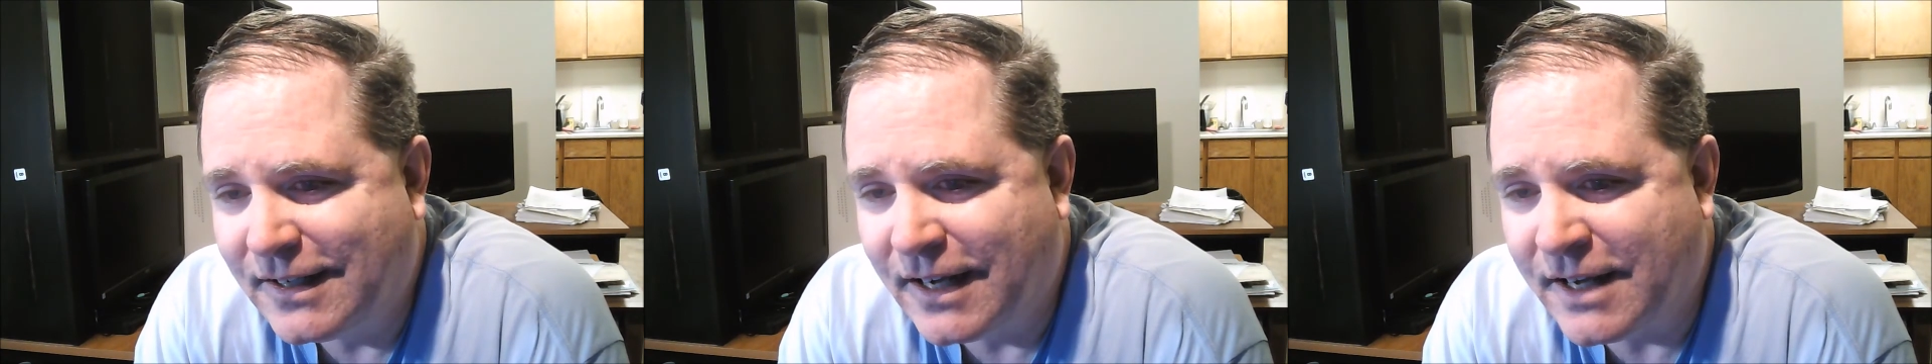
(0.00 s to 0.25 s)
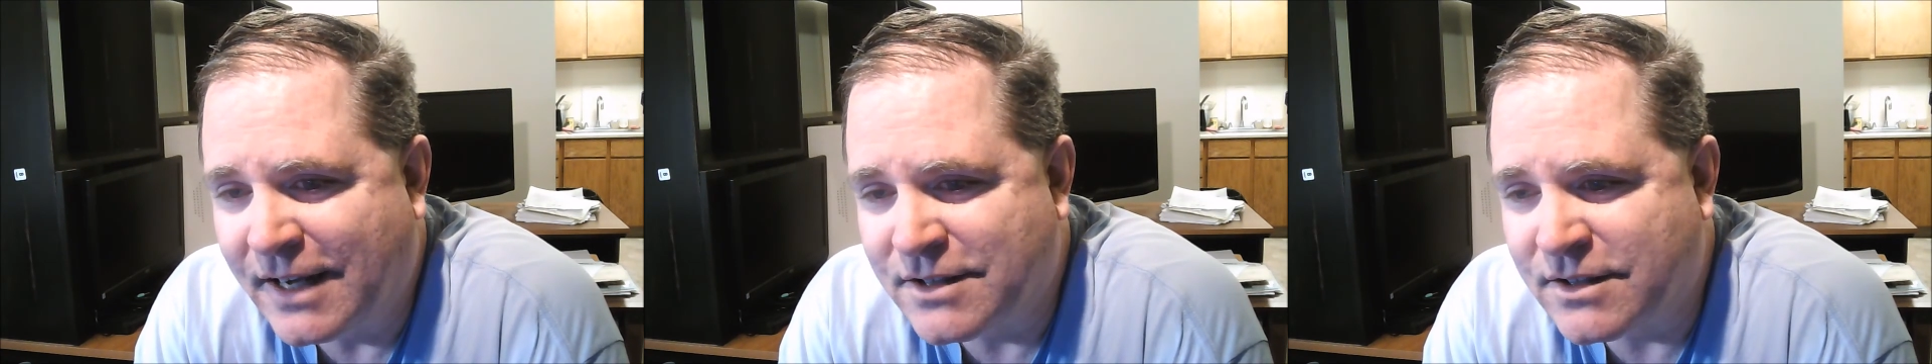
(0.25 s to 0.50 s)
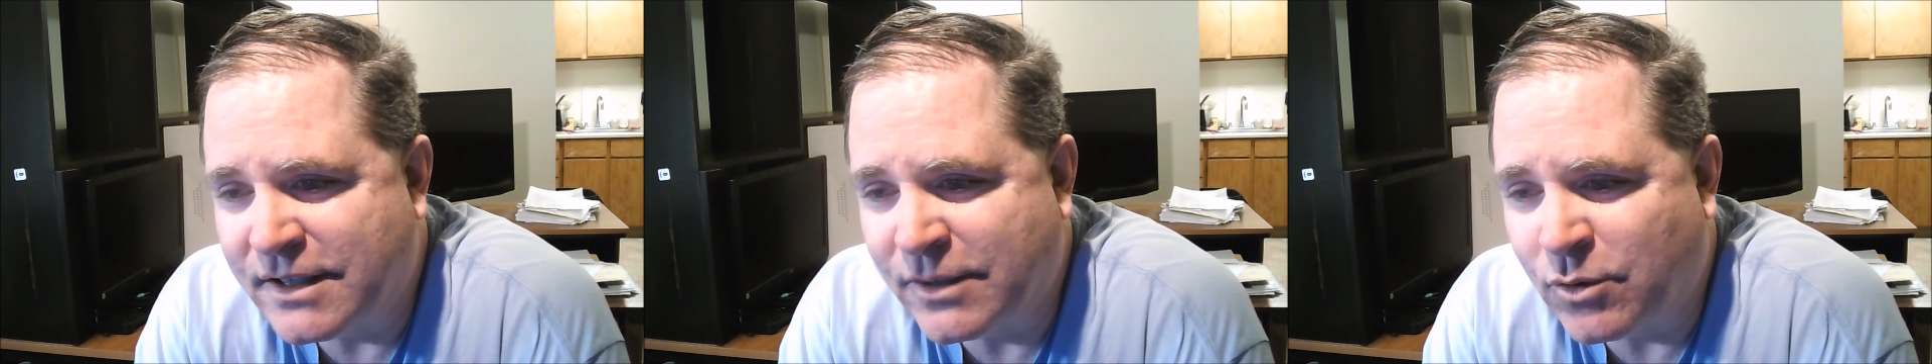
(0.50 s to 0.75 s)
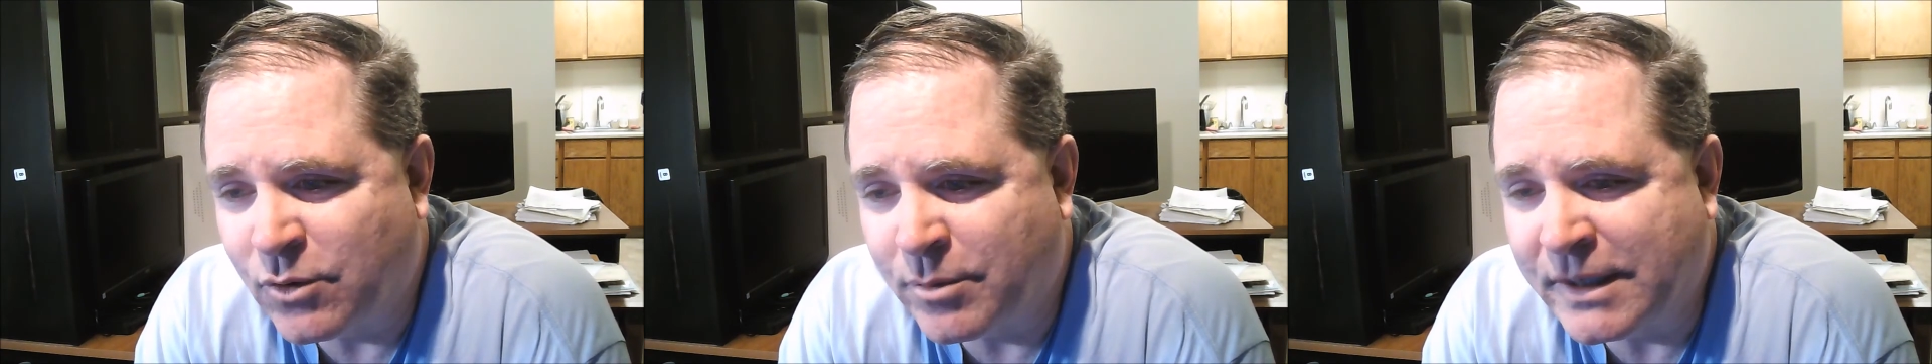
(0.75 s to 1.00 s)
as he
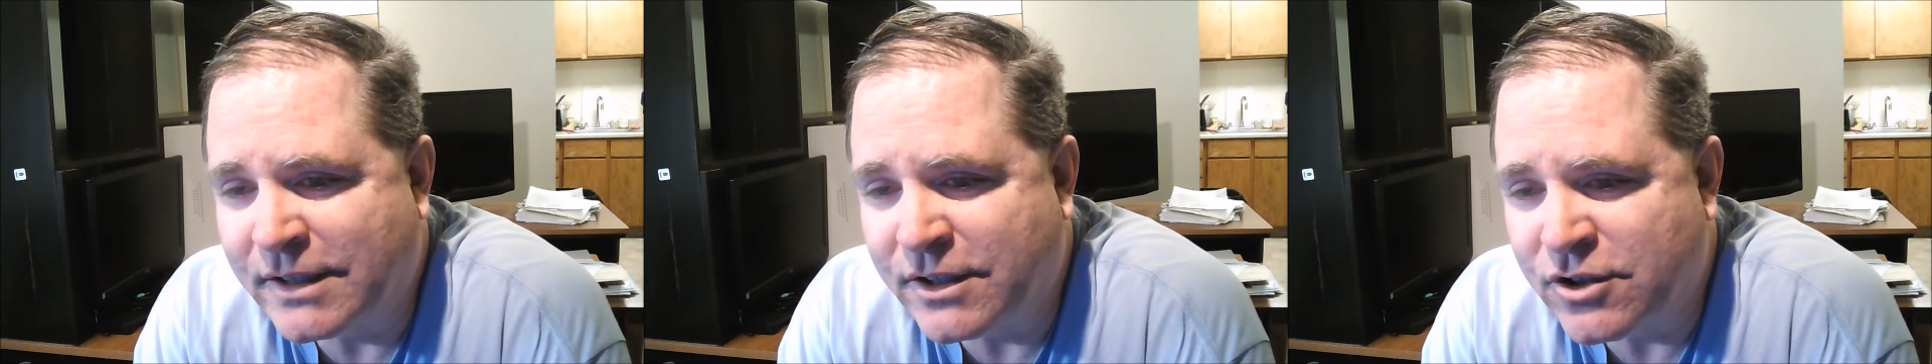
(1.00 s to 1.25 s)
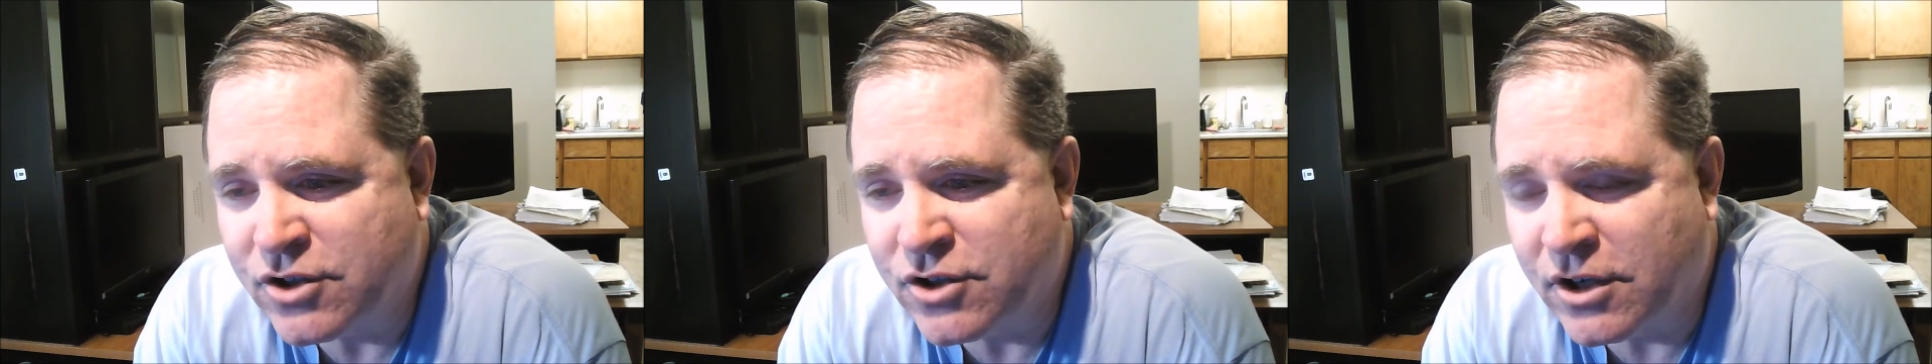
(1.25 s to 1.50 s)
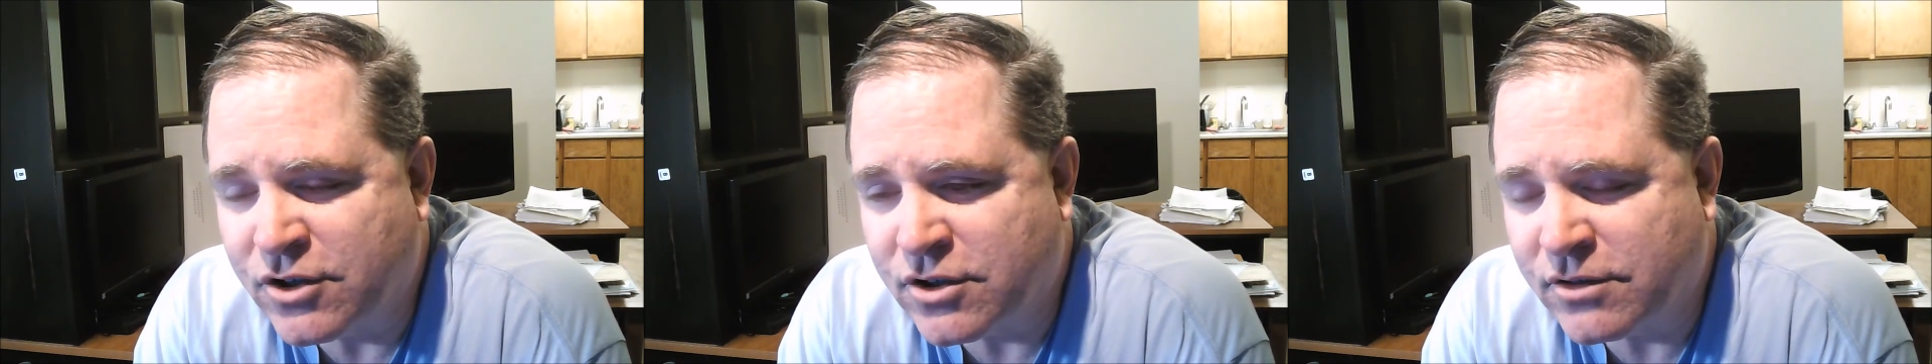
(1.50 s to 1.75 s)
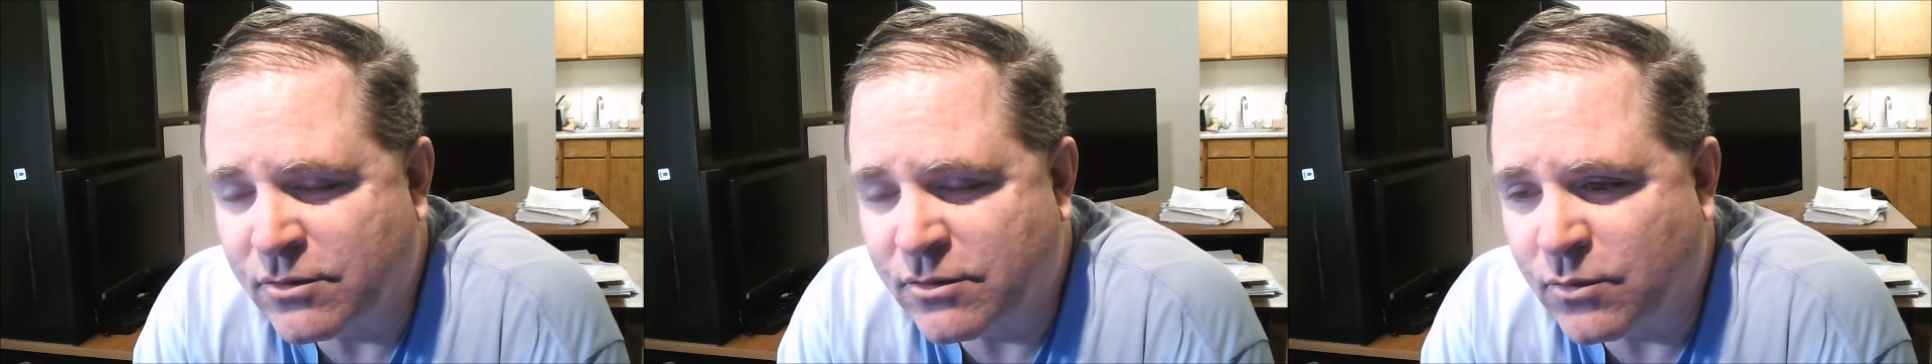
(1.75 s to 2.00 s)
will be in
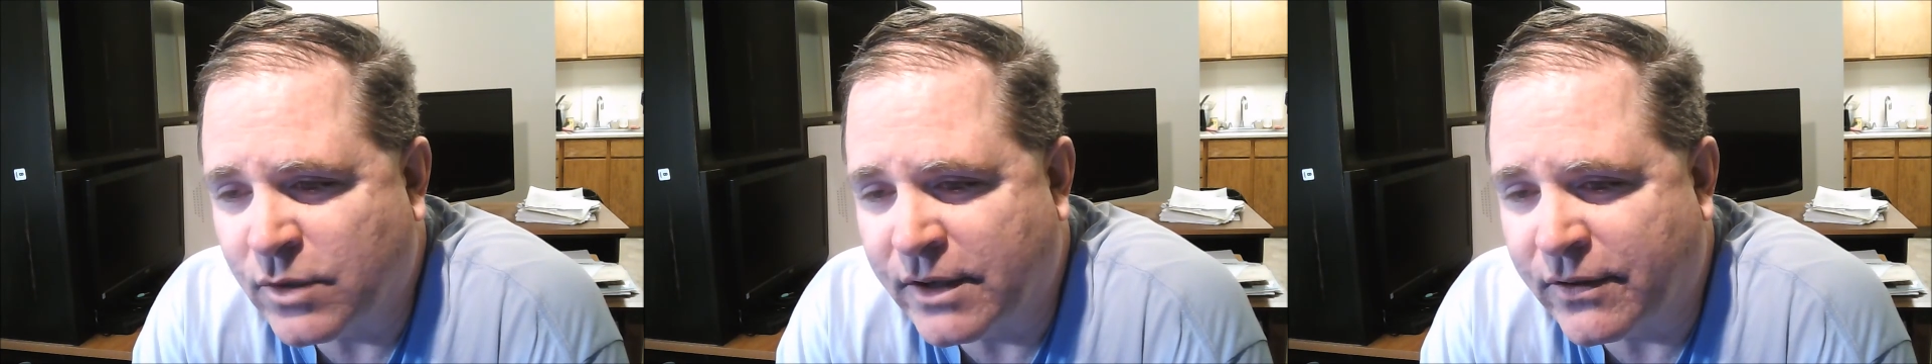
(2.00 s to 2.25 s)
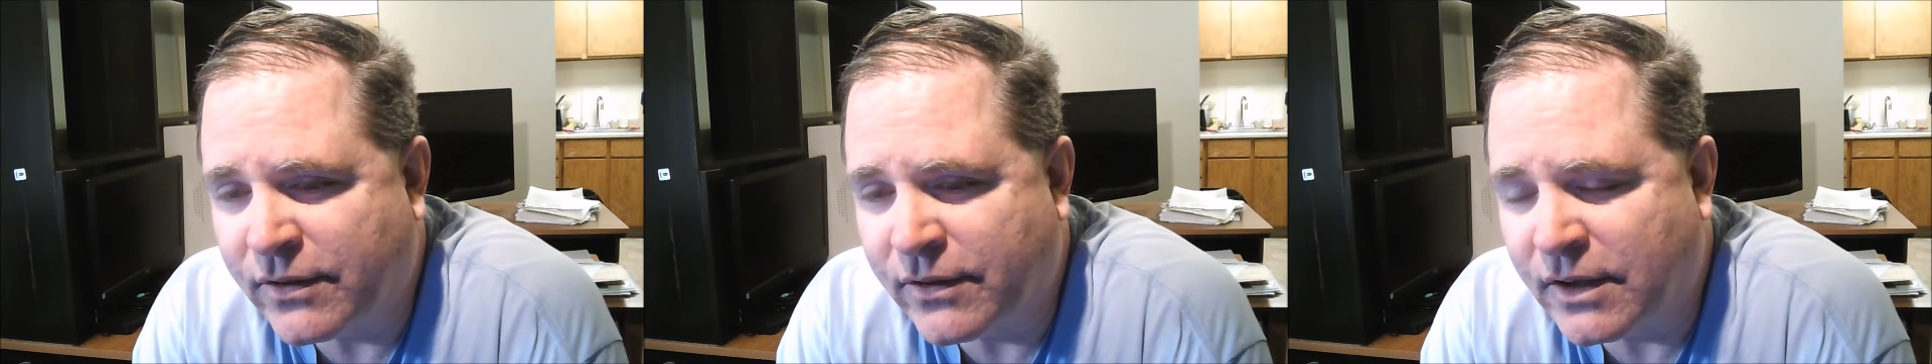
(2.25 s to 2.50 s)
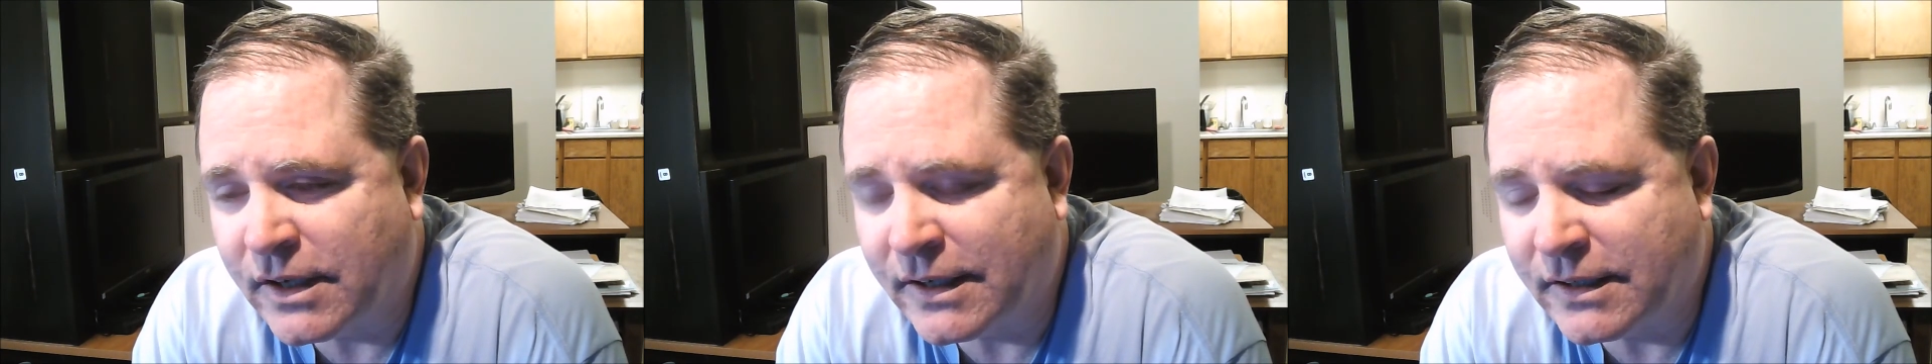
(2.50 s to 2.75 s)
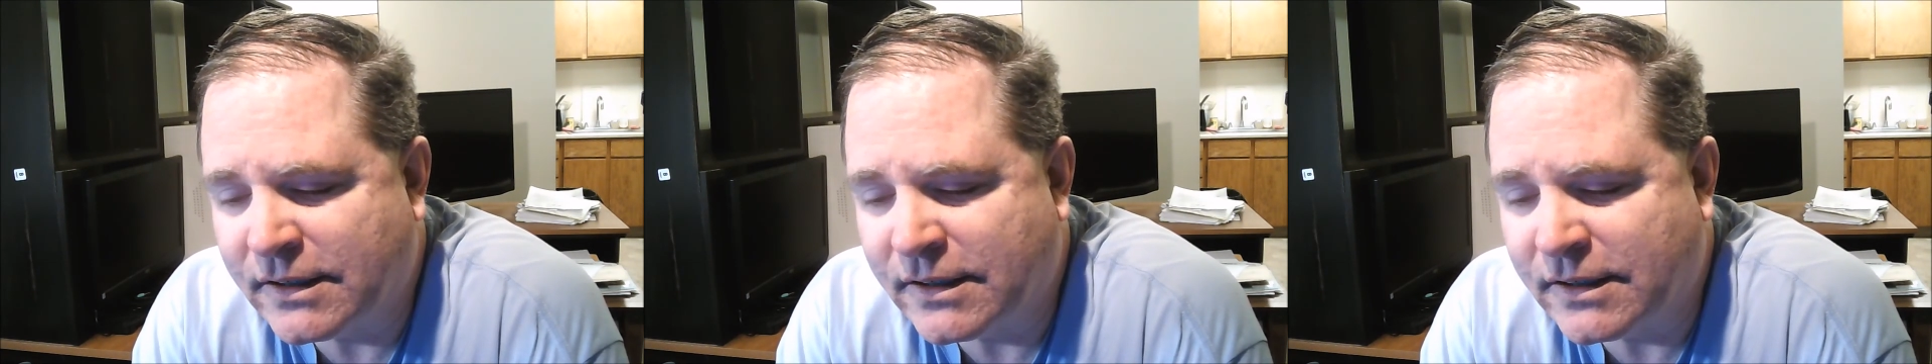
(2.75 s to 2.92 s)
conjunction with uh,